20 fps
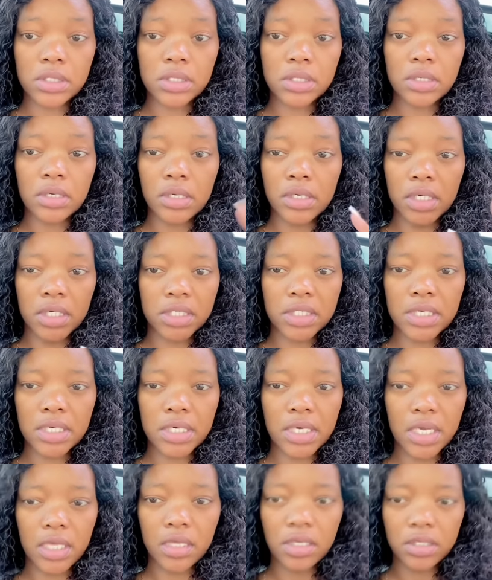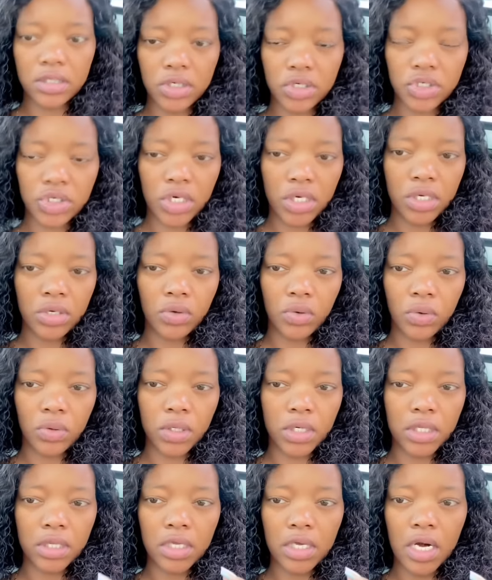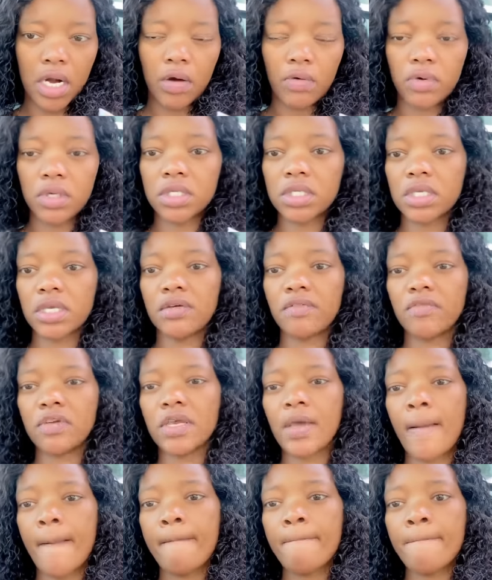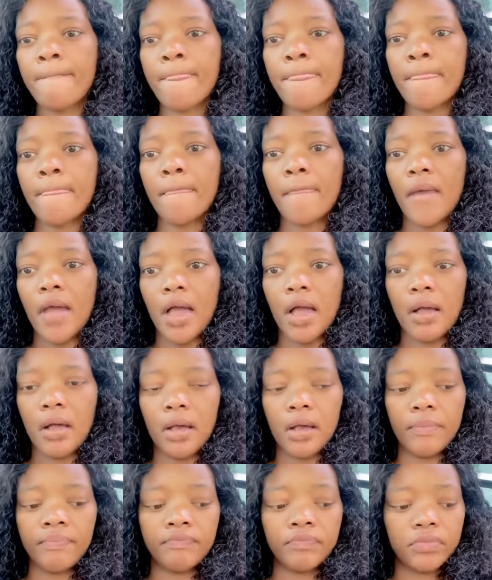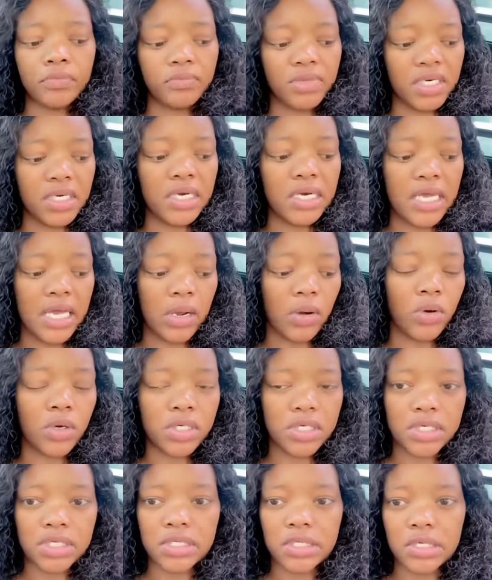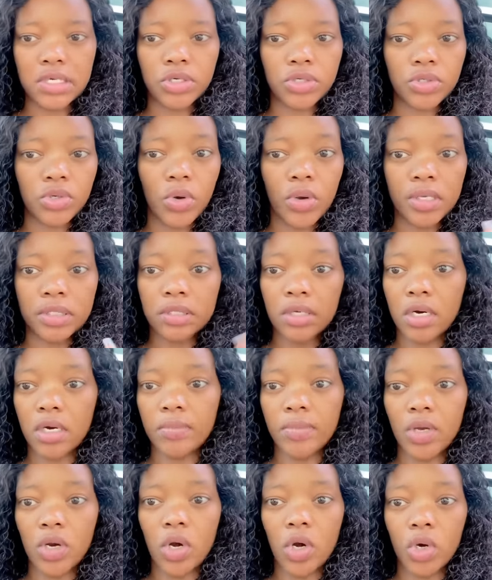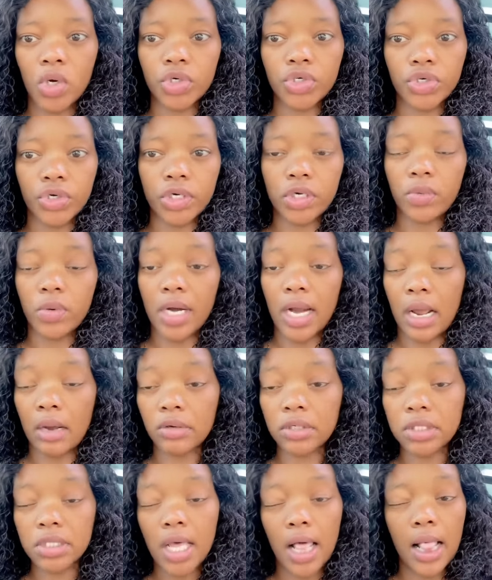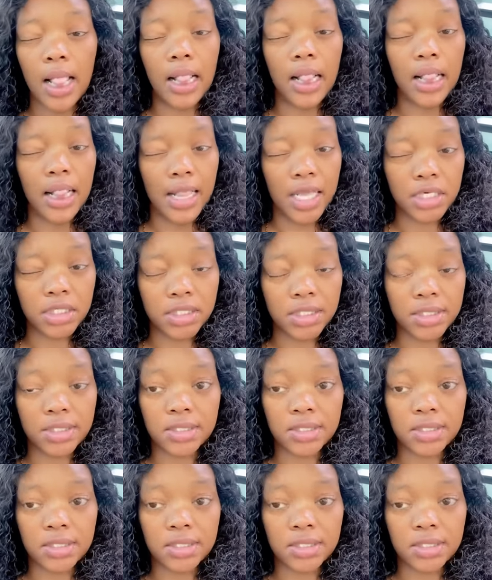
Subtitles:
yesterday there's a Shein order that I received. Pinenda orders in, so it's gonna be a long journey without lashes.